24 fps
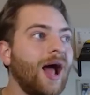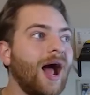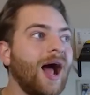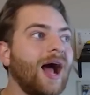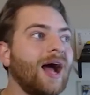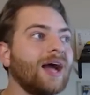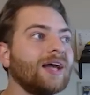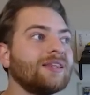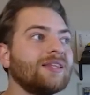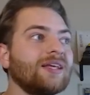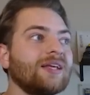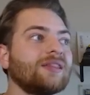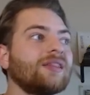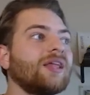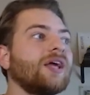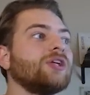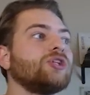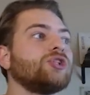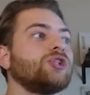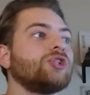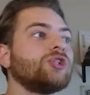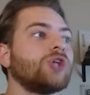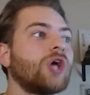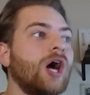I think they
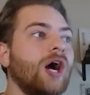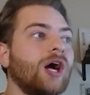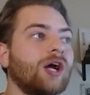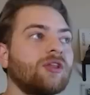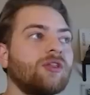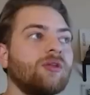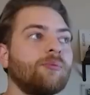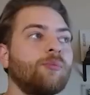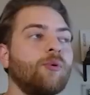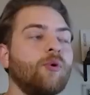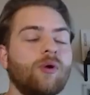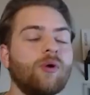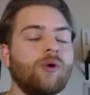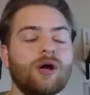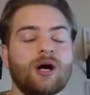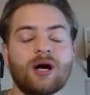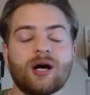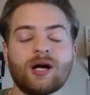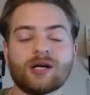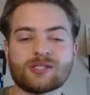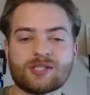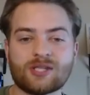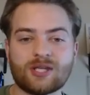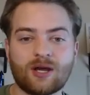shock the poor
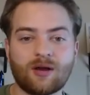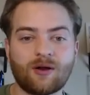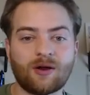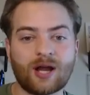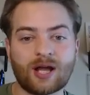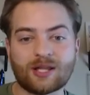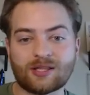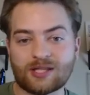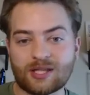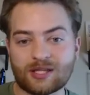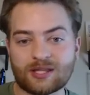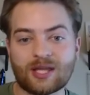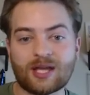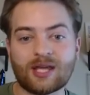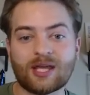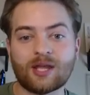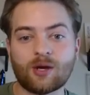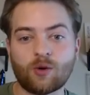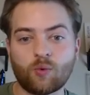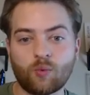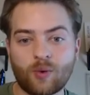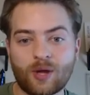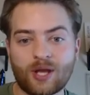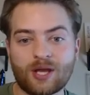Hogs here, and I think they
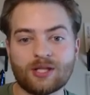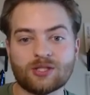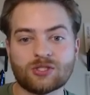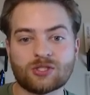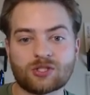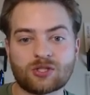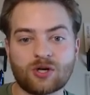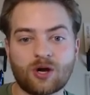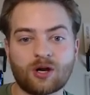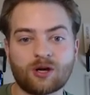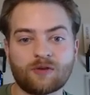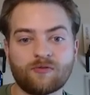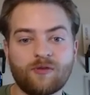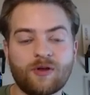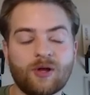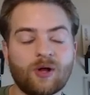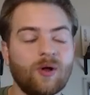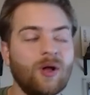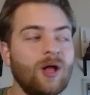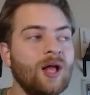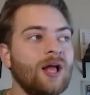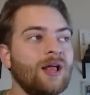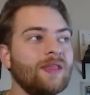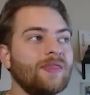get a win in
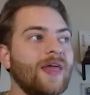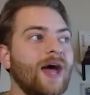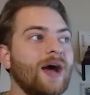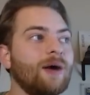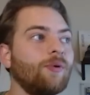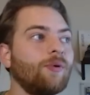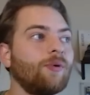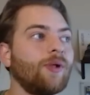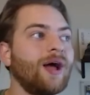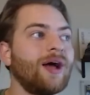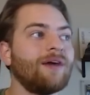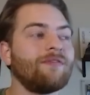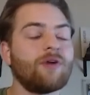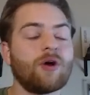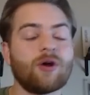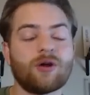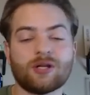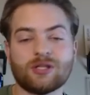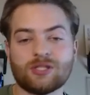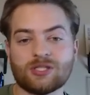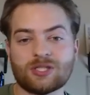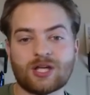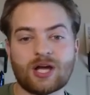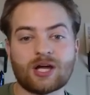Starkville that will have
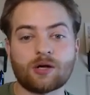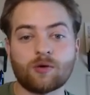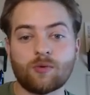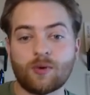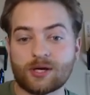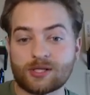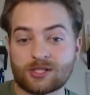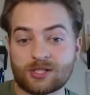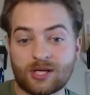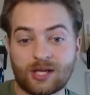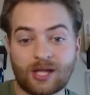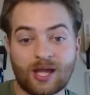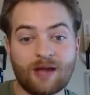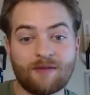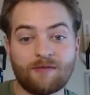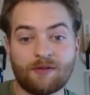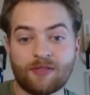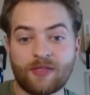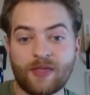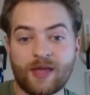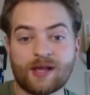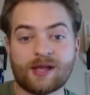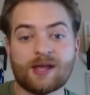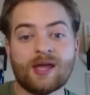Arkansas questioning
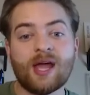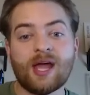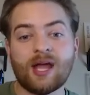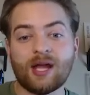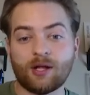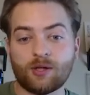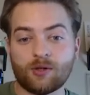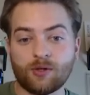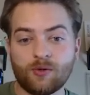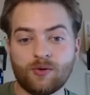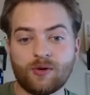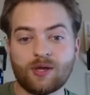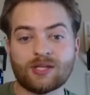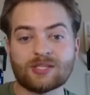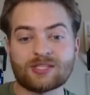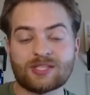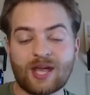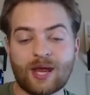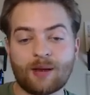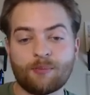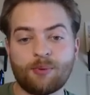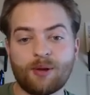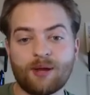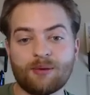everything, including
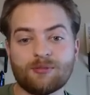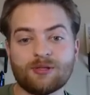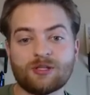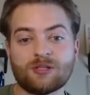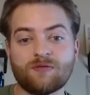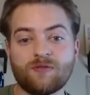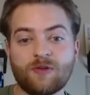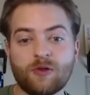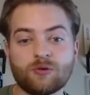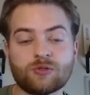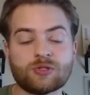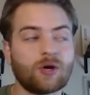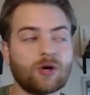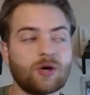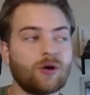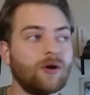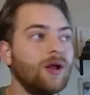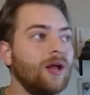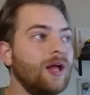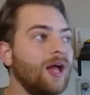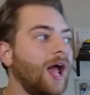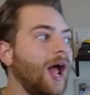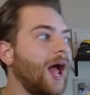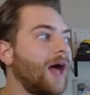Sam Pittman's future
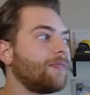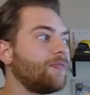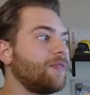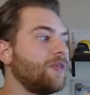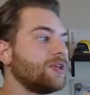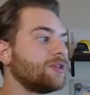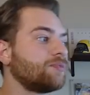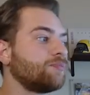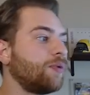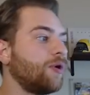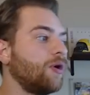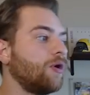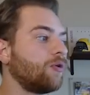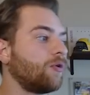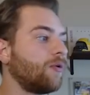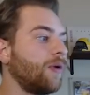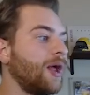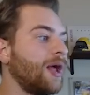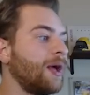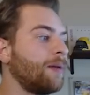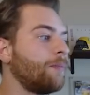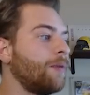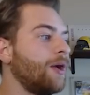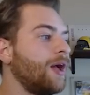at this
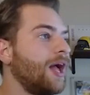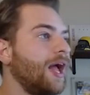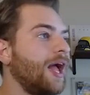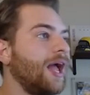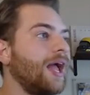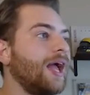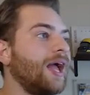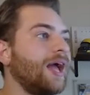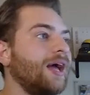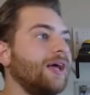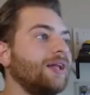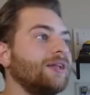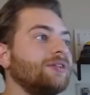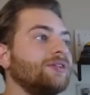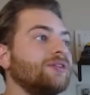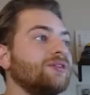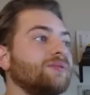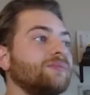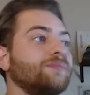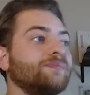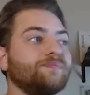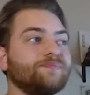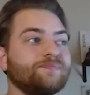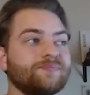program. And
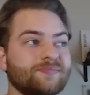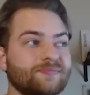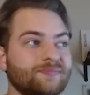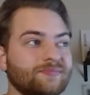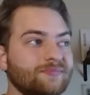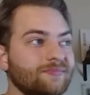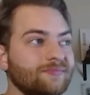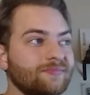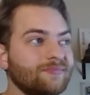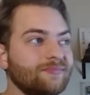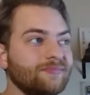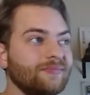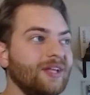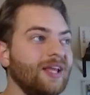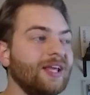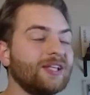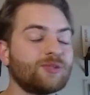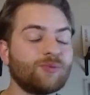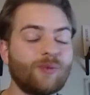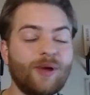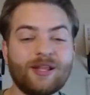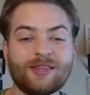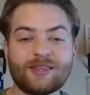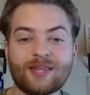
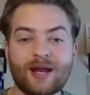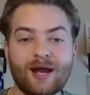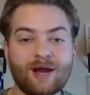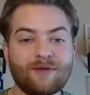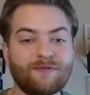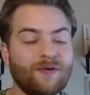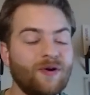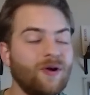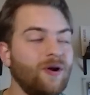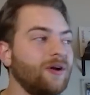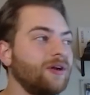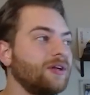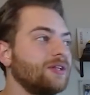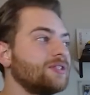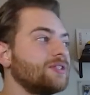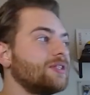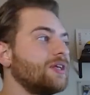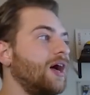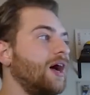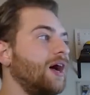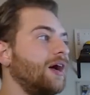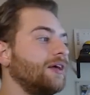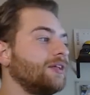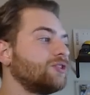it's right there for
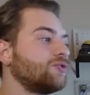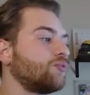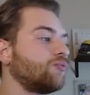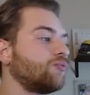Arkansas. It's